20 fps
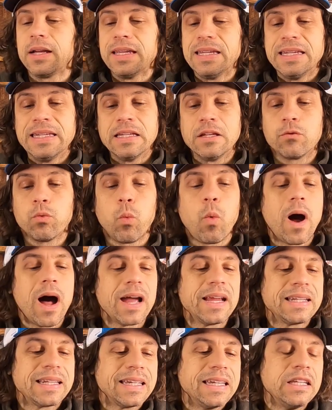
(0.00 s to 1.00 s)
is
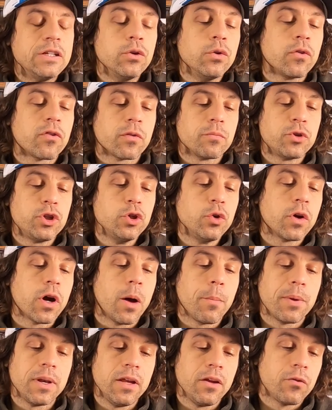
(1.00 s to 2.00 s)
widely used from shoe
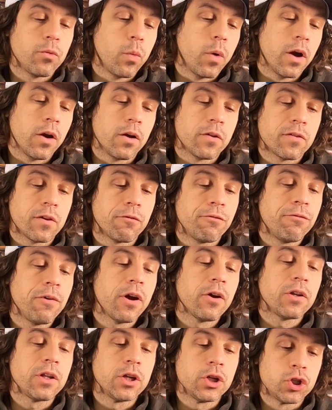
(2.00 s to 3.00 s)
companies where it's a
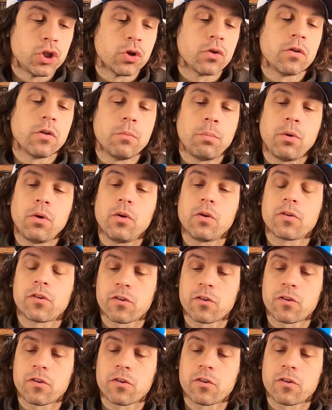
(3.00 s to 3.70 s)
fairly durable,